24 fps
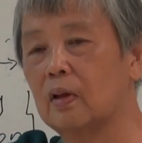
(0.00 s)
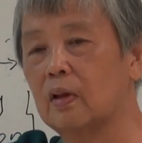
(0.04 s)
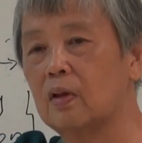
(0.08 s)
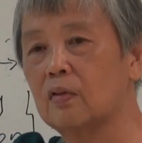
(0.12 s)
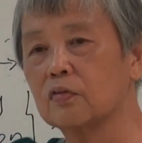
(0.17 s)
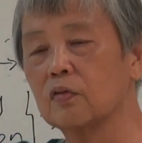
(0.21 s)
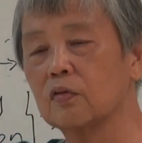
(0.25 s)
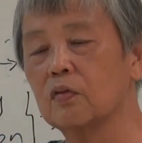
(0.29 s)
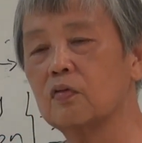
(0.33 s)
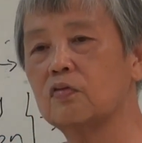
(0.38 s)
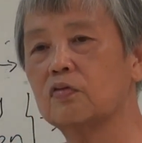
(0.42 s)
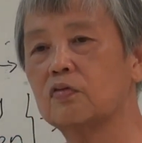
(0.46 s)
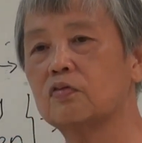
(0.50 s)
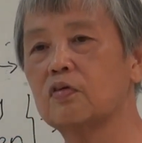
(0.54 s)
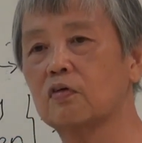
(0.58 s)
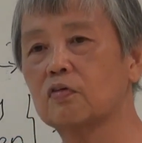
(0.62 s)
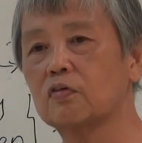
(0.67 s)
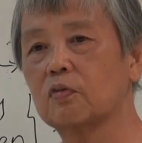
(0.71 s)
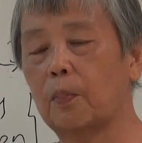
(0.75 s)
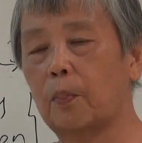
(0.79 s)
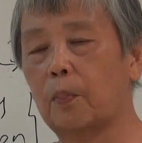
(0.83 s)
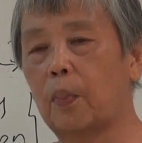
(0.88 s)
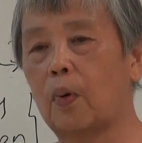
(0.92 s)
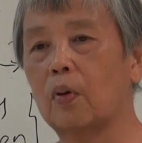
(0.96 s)
So it's just
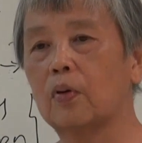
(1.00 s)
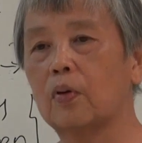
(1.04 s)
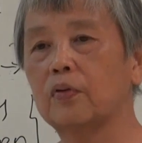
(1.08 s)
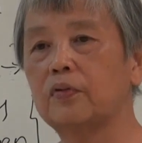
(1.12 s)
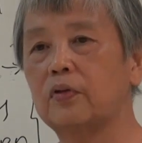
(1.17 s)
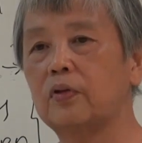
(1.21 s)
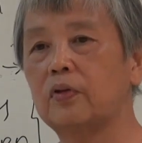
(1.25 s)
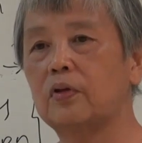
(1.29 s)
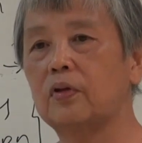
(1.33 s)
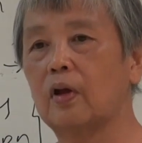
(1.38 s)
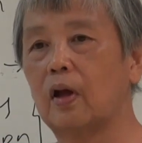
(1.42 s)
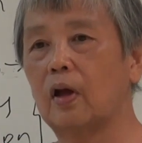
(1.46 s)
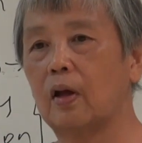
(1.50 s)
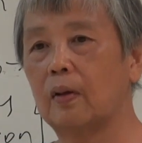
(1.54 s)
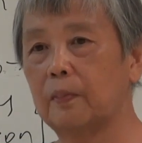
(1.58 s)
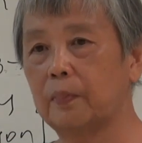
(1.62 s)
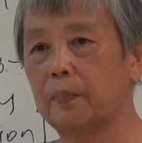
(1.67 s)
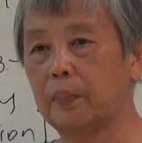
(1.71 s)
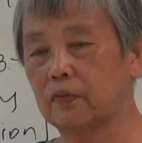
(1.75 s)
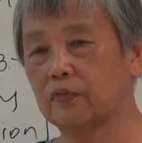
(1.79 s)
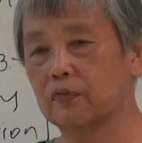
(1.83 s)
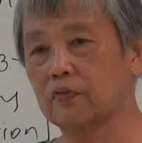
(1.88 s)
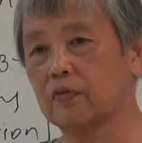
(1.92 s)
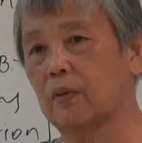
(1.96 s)
body and
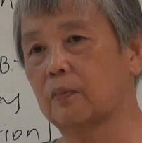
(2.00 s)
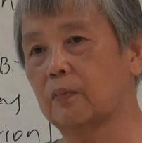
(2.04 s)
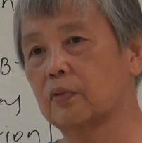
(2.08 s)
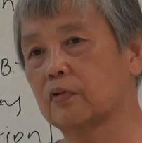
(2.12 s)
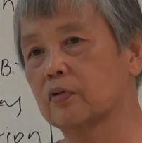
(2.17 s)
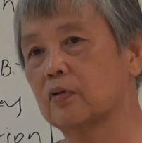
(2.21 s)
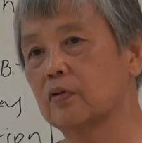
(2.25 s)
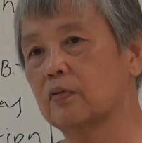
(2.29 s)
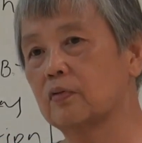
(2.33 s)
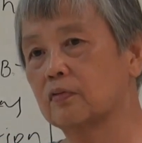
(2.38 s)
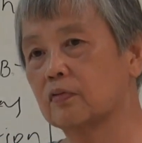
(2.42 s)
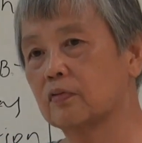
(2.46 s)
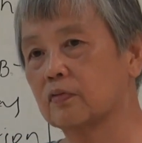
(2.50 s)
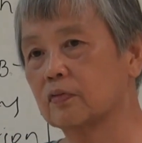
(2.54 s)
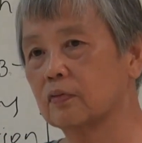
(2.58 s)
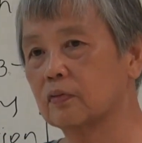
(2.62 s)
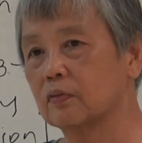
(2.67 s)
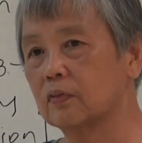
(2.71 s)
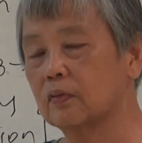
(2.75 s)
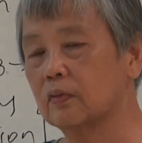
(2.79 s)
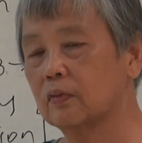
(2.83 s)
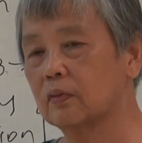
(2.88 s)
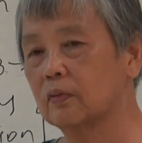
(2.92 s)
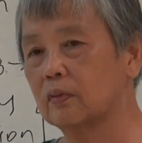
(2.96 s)
perceptions.
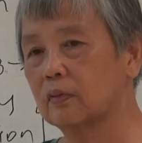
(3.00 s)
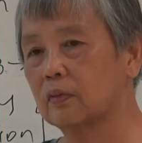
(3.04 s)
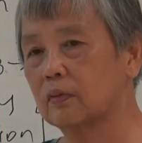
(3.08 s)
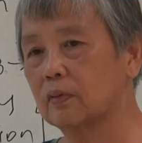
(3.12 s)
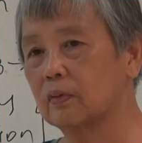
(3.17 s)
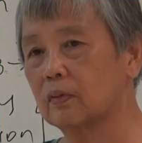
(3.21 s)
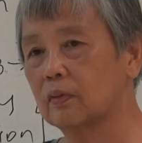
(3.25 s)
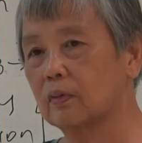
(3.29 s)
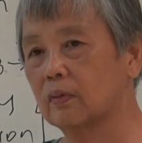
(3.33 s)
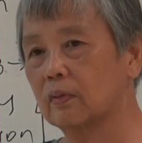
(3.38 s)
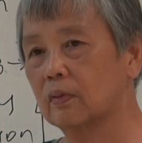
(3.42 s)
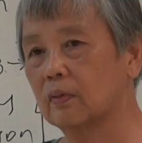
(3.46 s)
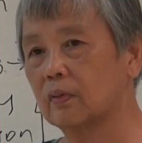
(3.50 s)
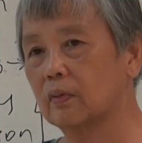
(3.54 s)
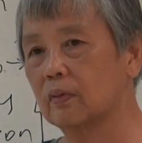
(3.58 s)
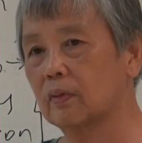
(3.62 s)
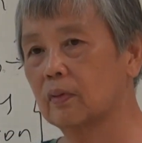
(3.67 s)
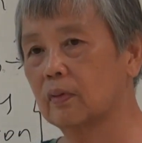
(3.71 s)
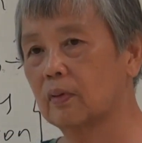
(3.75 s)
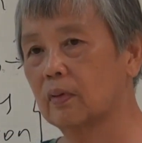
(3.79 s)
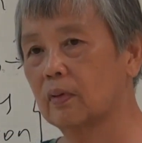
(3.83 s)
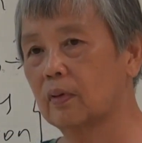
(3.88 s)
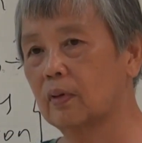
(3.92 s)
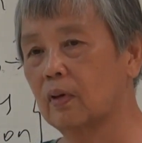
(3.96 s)

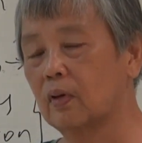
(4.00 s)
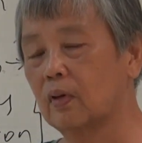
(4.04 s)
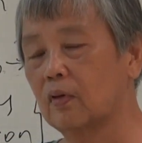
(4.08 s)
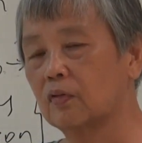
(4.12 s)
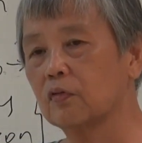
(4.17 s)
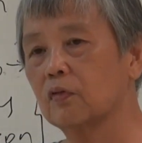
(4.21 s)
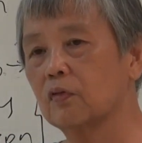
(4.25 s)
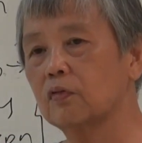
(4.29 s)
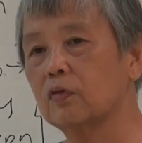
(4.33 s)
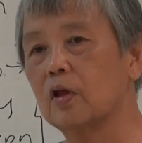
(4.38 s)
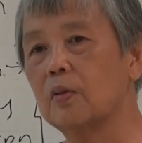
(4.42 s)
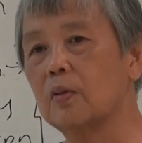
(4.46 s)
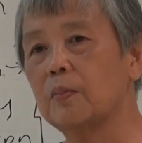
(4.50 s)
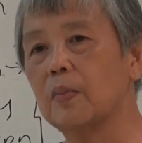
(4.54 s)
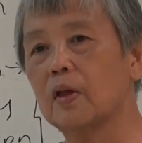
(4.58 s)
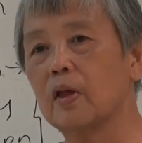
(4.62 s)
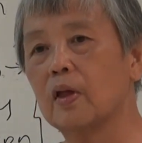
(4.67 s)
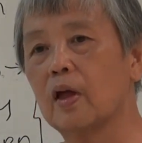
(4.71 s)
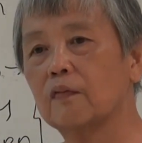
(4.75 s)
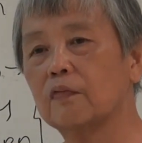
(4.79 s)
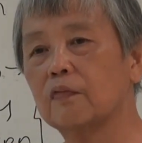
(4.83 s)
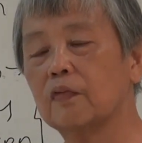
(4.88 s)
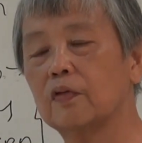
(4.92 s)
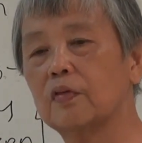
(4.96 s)
So they may
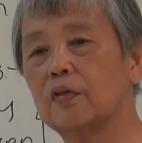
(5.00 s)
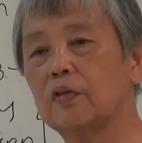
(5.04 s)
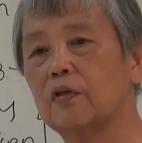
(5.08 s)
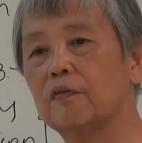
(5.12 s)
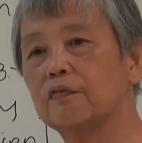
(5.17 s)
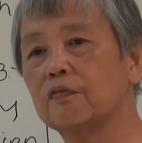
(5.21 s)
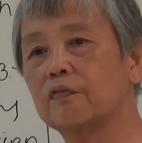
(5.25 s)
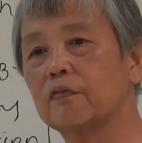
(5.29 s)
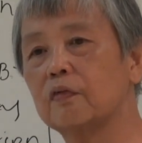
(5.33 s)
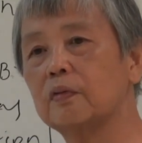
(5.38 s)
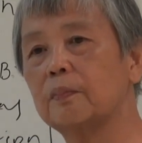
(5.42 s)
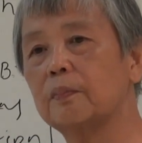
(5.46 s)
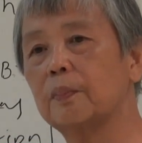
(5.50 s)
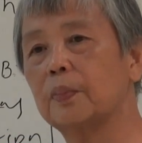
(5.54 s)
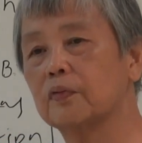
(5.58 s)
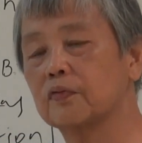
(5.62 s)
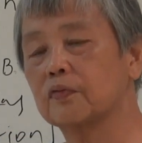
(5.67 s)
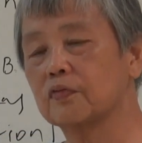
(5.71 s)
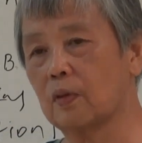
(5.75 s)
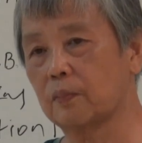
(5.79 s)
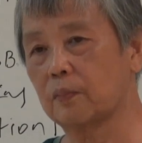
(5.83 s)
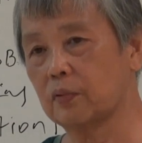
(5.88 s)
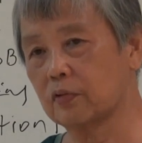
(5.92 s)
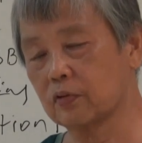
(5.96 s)
have the different
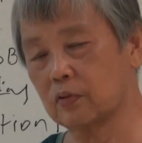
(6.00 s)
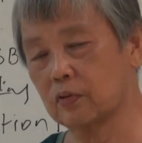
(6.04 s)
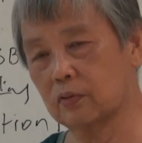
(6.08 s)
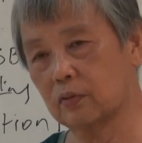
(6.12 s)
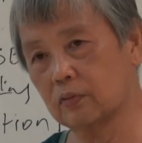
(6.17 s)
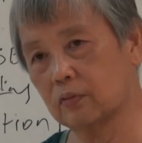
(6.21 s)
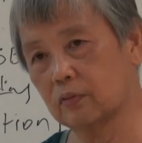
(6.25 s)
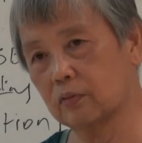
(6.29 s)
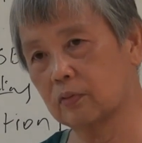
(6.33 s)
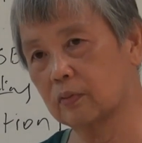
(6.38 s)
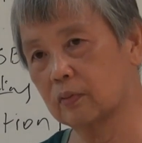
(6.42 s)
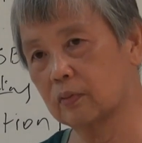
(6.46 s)
perception,